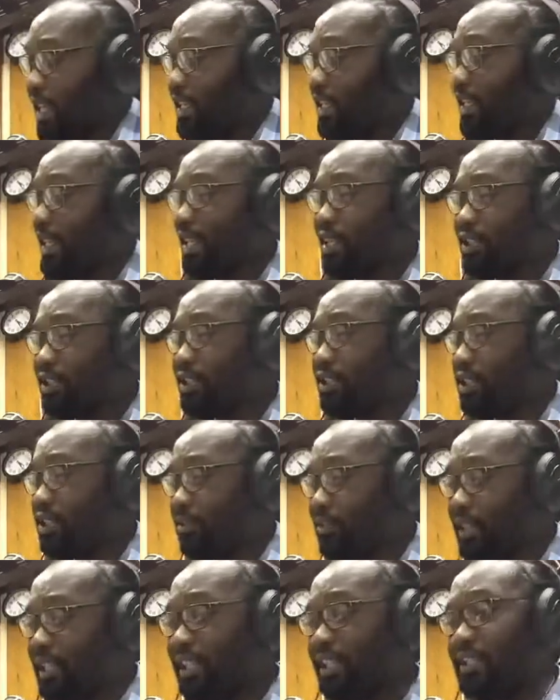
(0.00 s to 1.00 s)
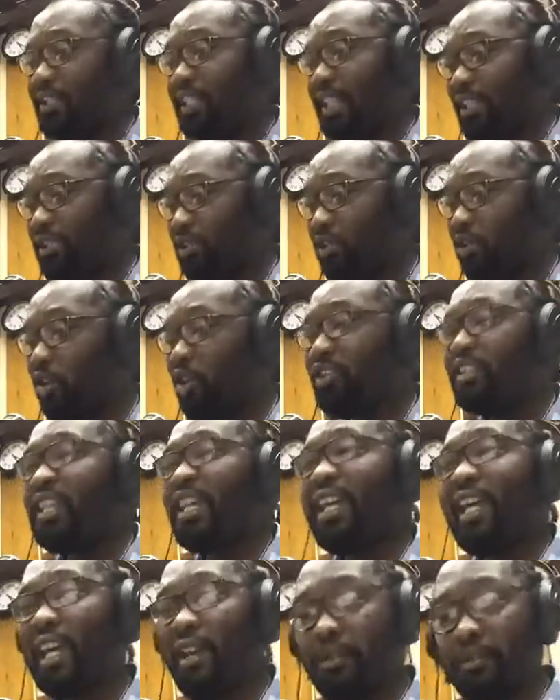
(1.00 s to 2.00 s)
health certificate that you ought to
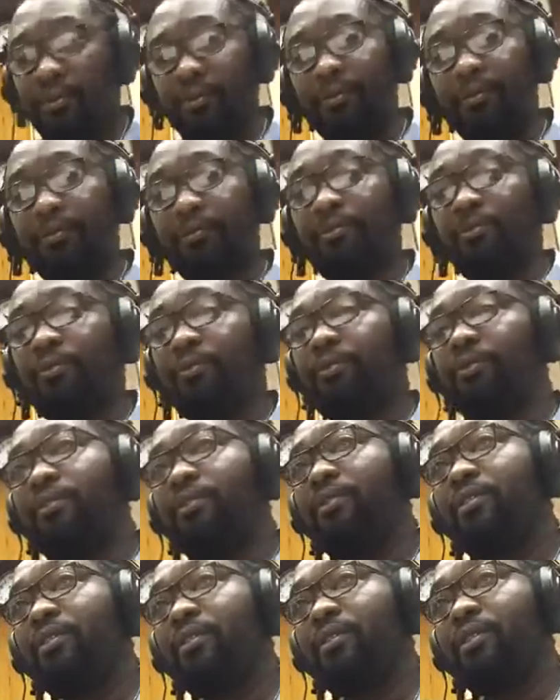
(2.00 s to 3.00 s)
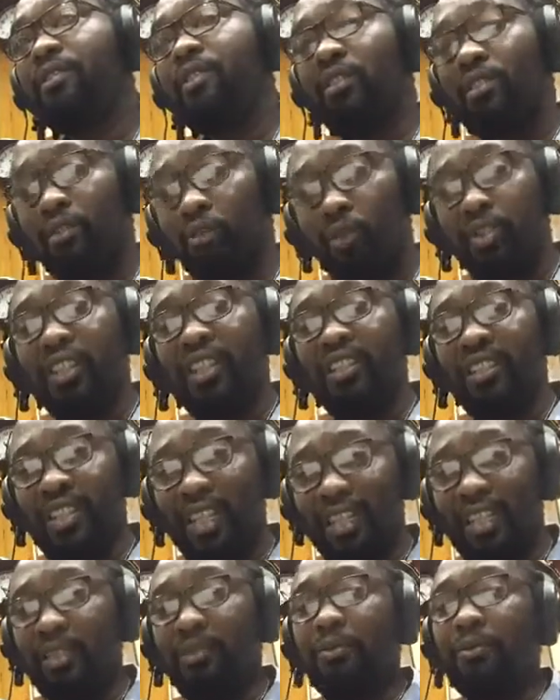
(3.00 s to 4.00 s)
have when you're
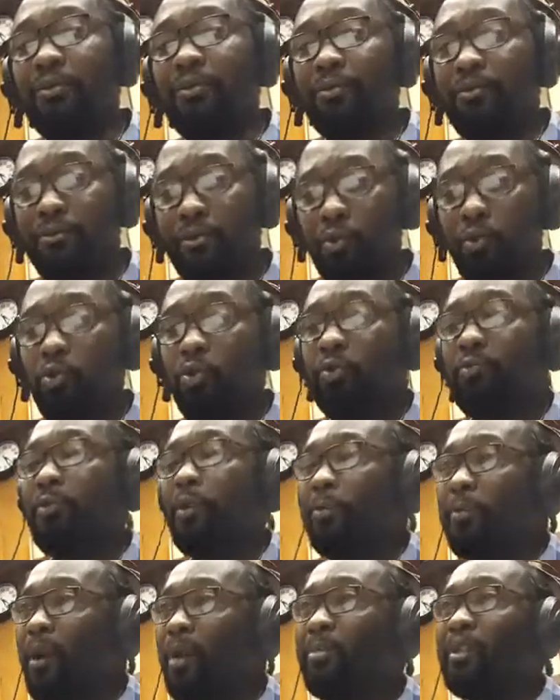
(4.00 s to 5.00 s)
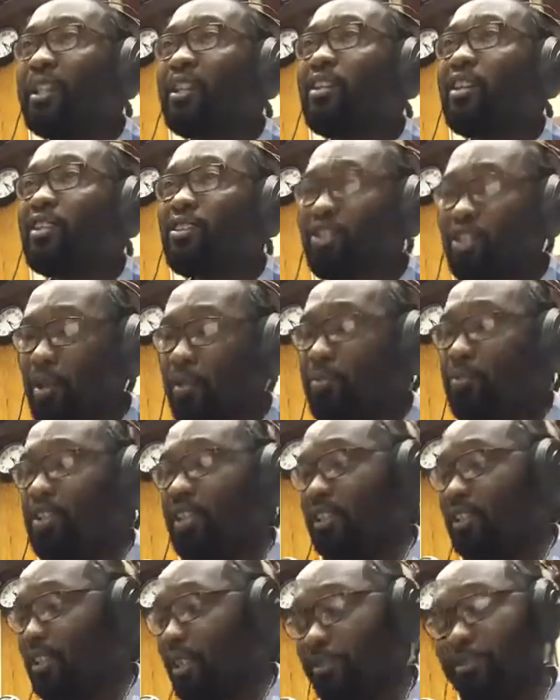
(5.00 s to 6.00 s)
selling food for public
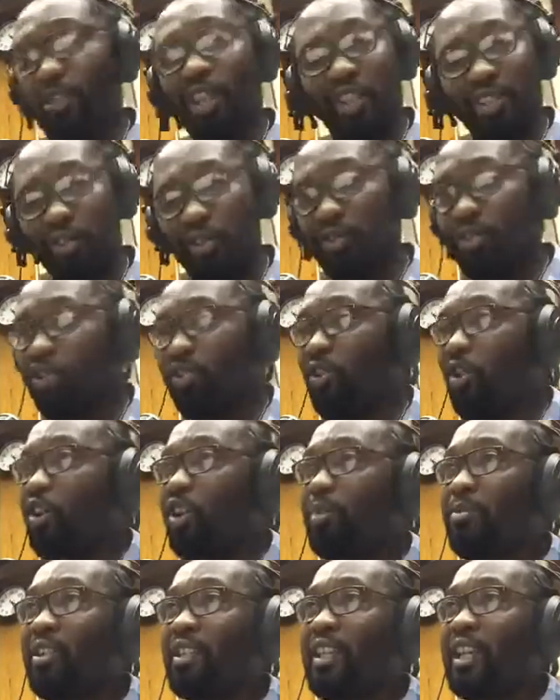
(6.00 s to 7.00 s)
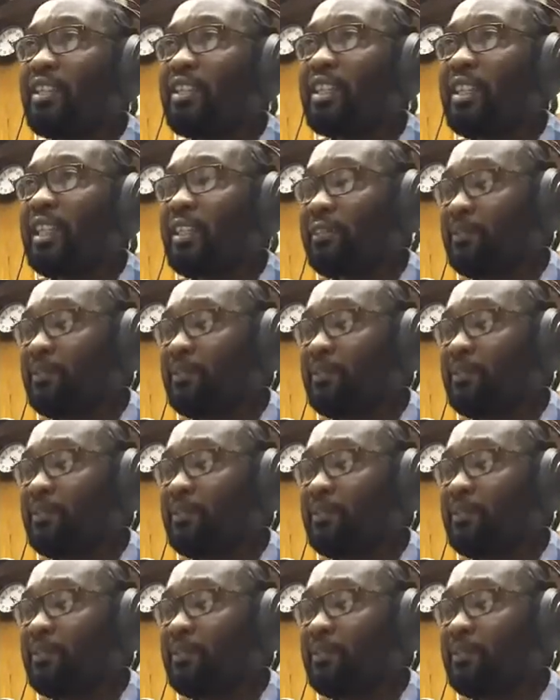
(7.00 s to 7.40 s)
consumption. I'm not going to talk about that again.